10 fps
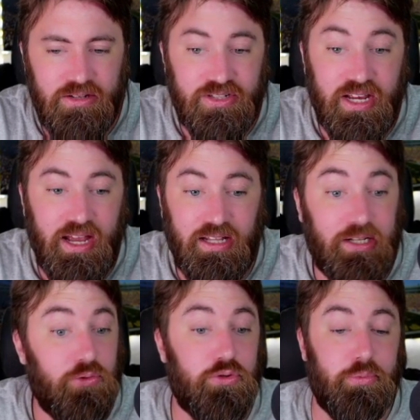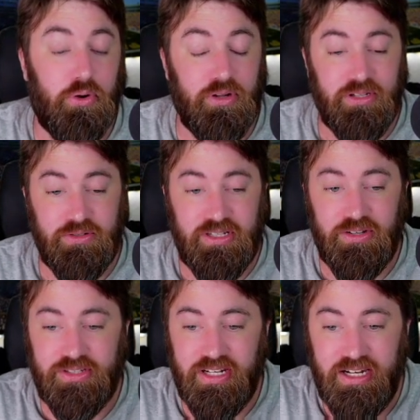there's a guy like Luther Burden who's
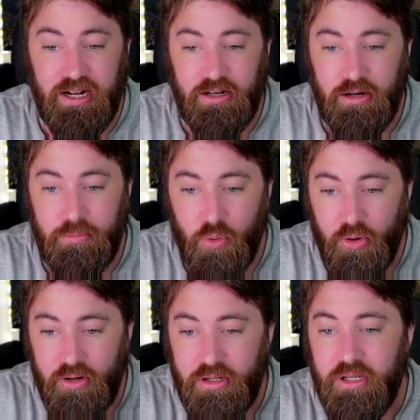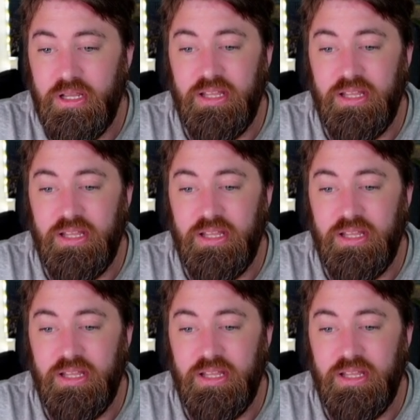still sitting on our board.